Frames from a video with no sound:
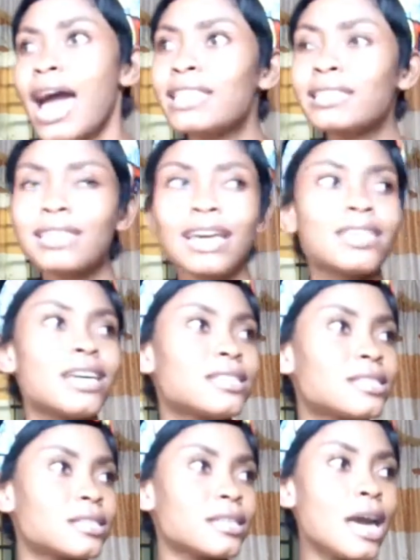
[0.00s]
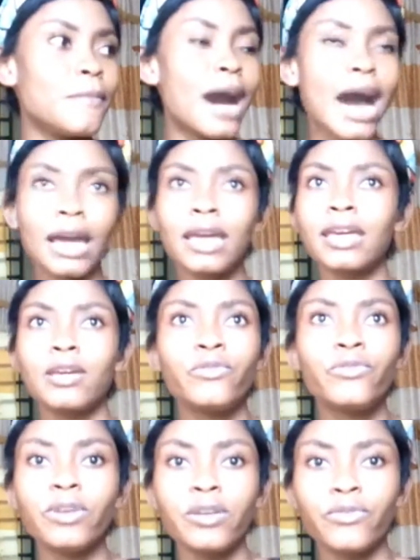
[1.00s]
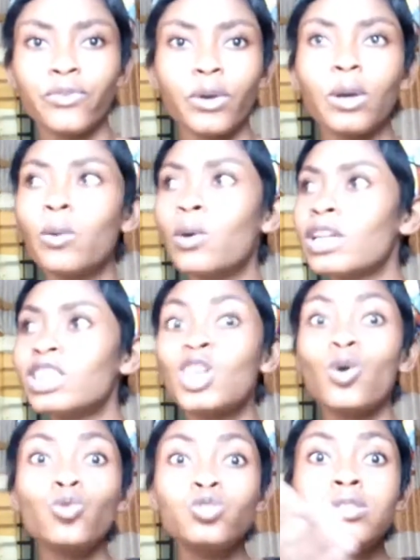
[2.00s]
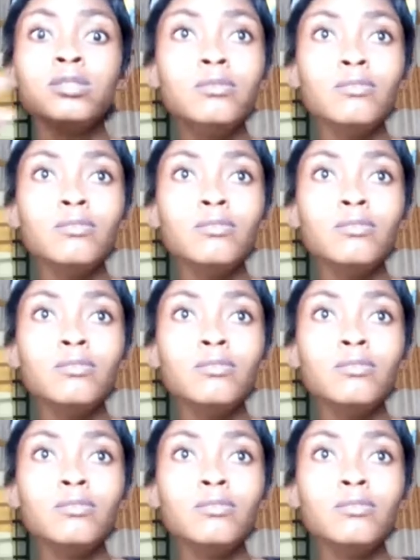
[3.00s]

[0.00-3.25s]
And it's like hike in fuel, they would